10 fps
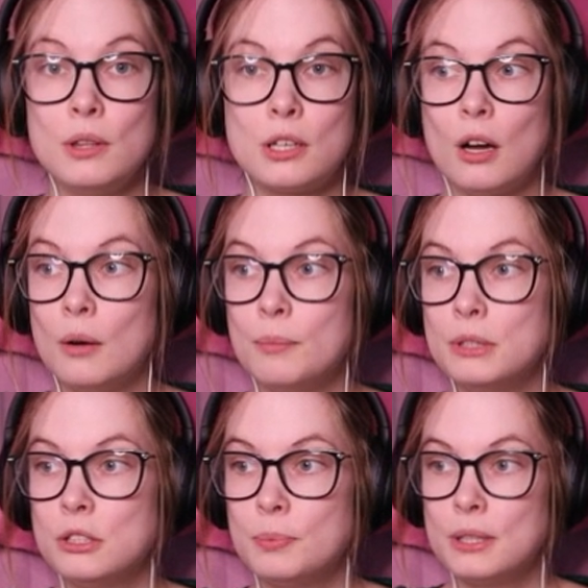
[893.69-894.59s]
the
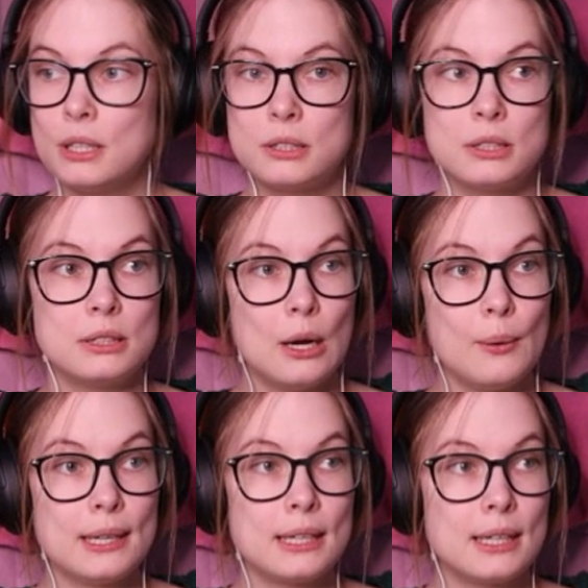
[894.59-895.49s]
comments because now I
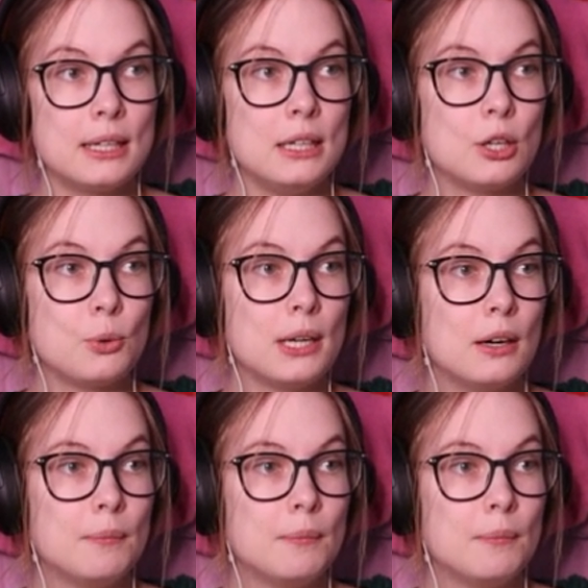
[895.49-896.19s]
can get here quicker.